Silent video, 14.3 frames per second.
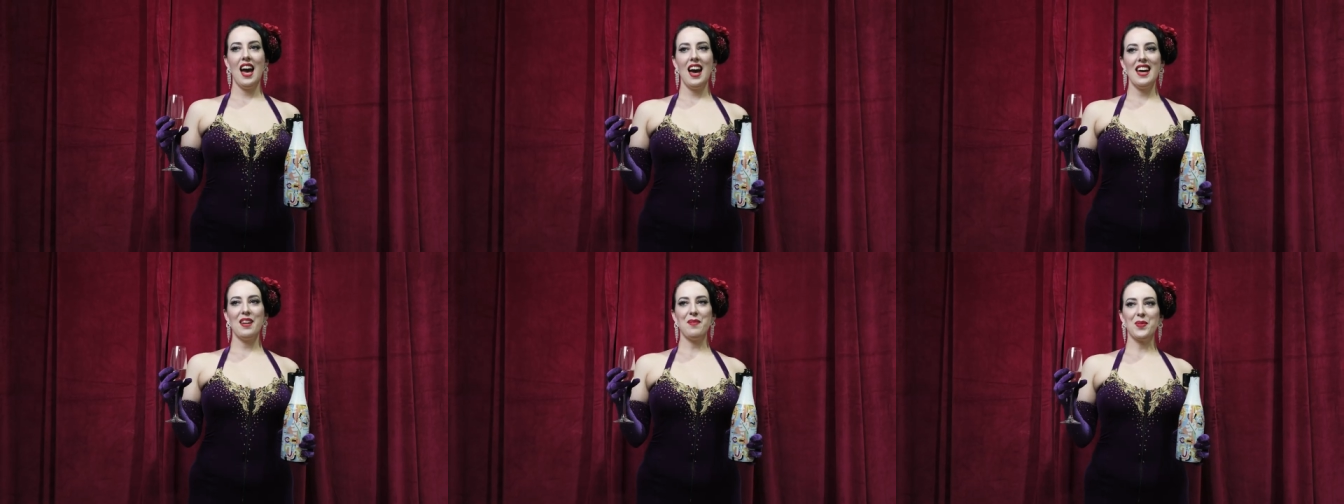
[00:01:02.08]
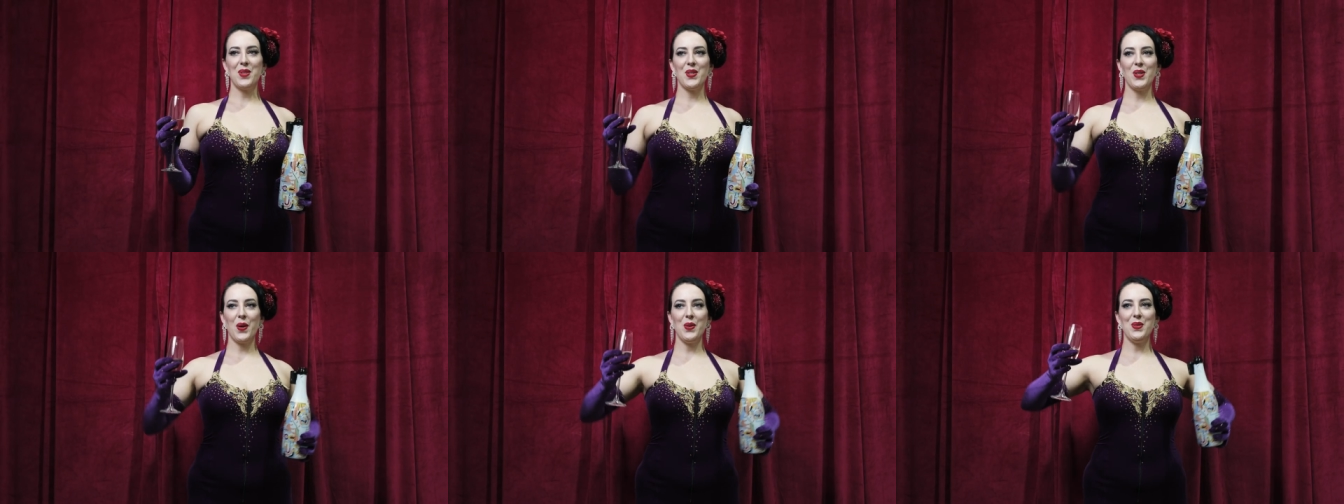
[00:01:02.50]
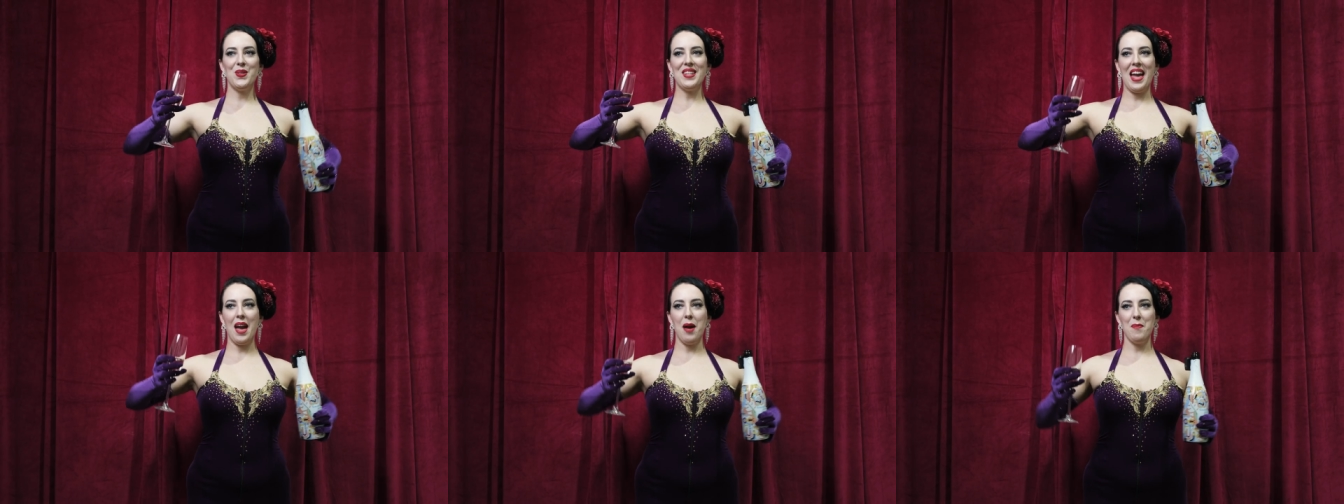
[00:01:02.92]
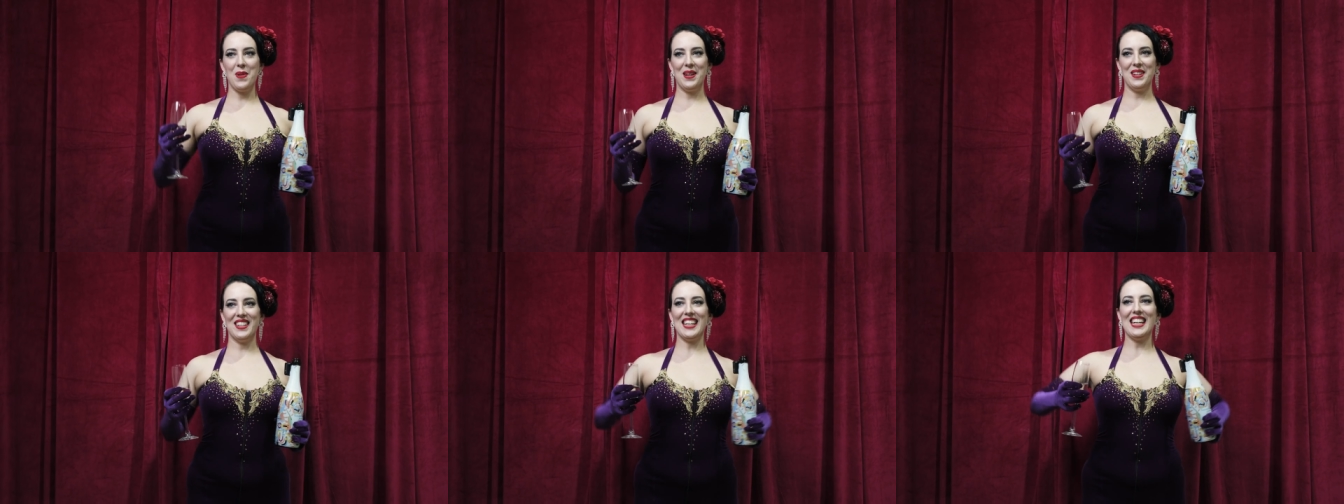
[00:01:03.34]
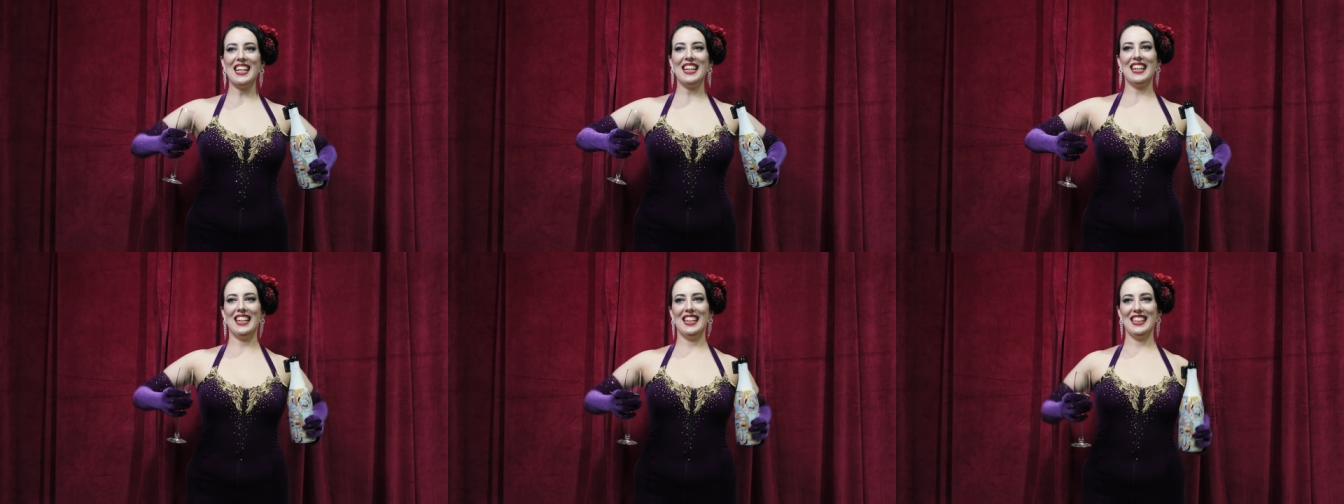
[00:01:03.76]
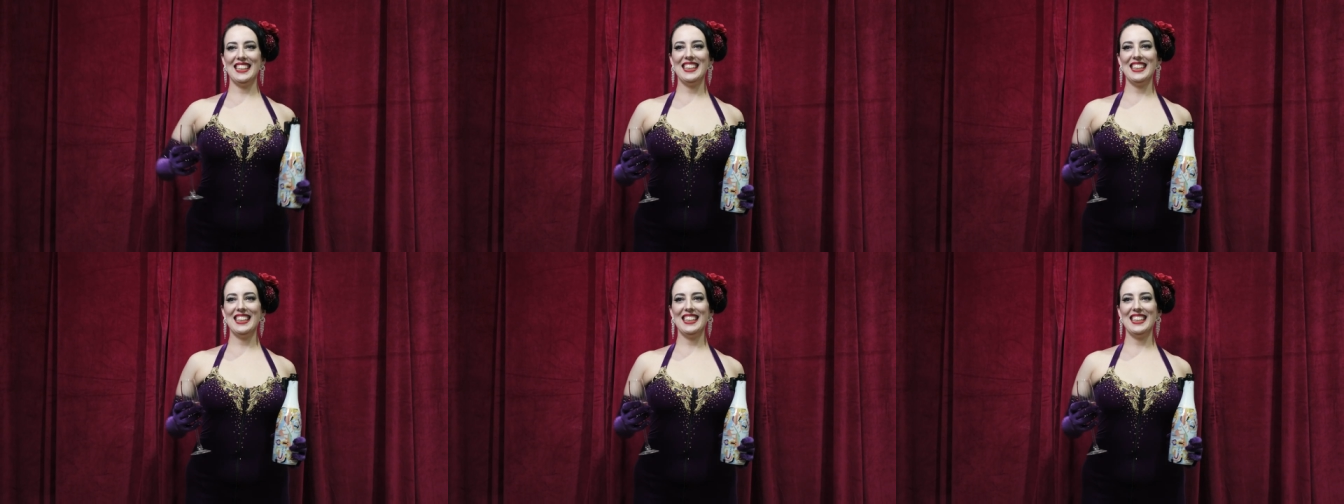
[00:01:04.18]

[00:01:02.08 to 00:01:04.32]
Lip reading: I am so damp under here.